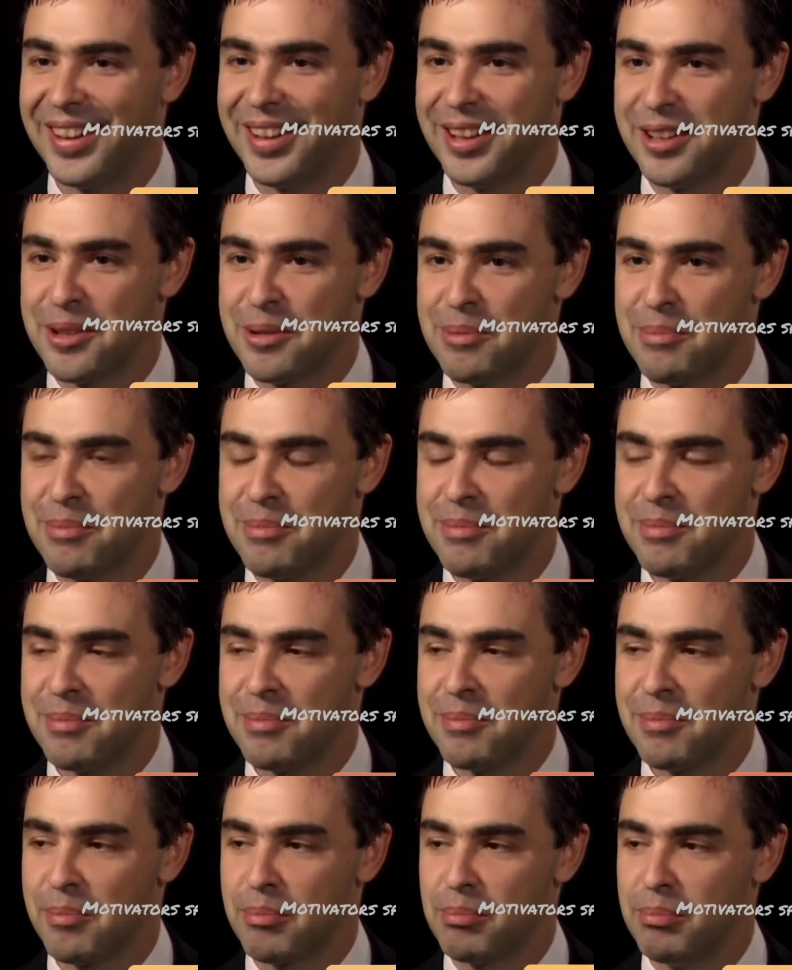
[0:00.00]
And
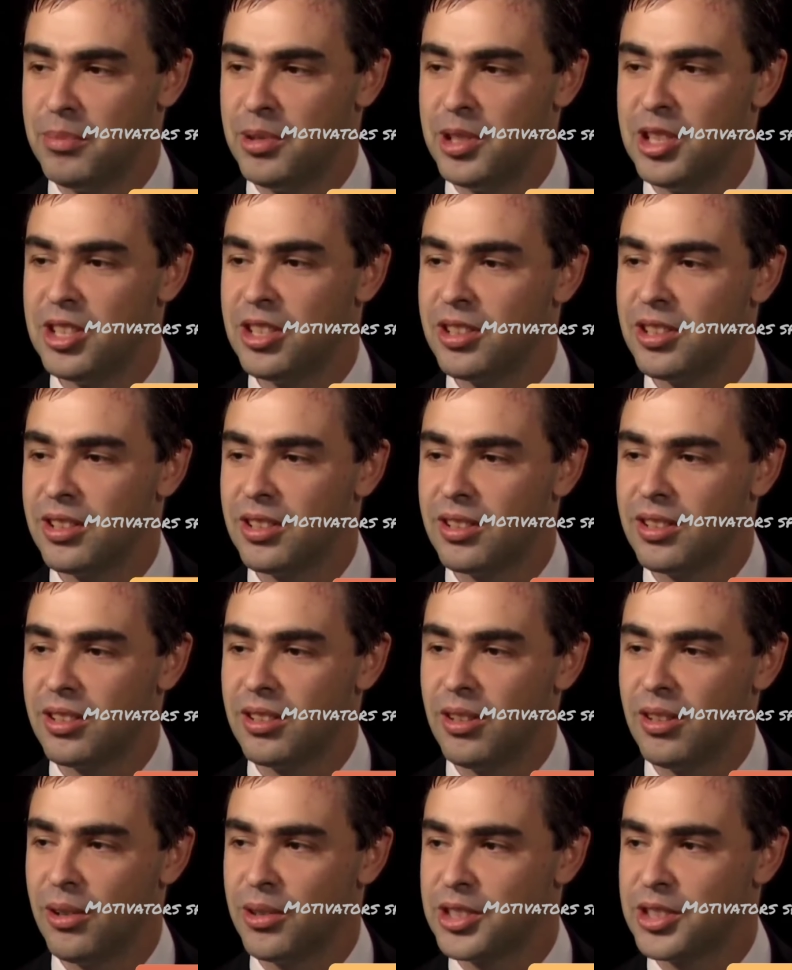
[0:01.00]
we
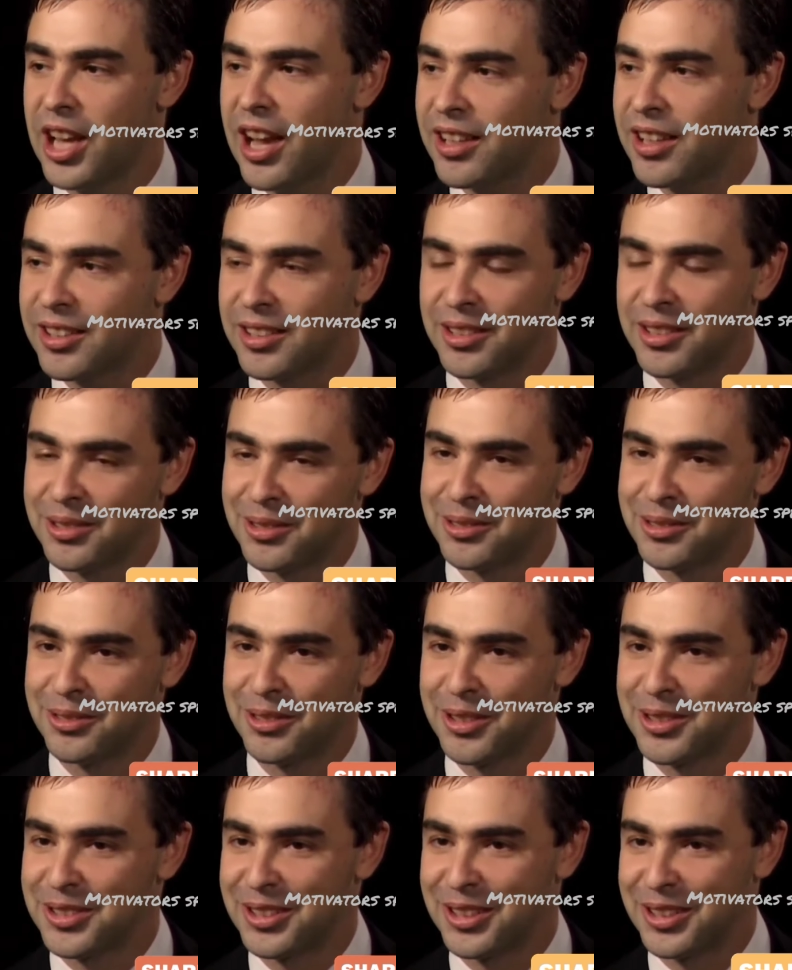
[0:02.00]
didn't know exactly
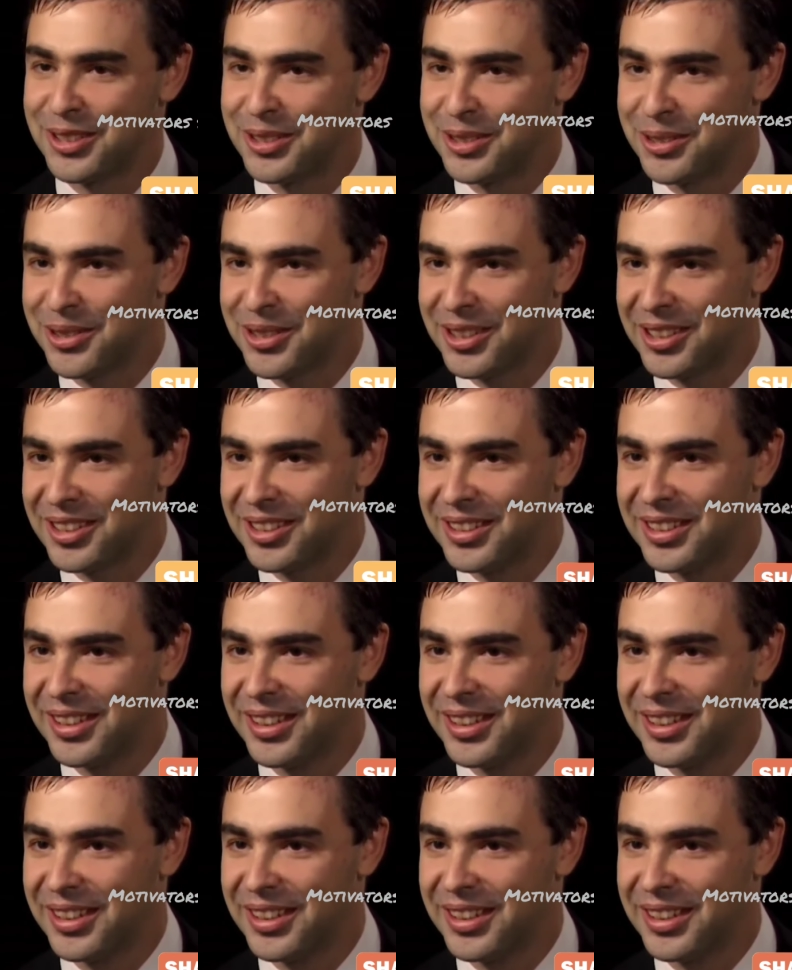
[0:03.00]
what I was going to do with it.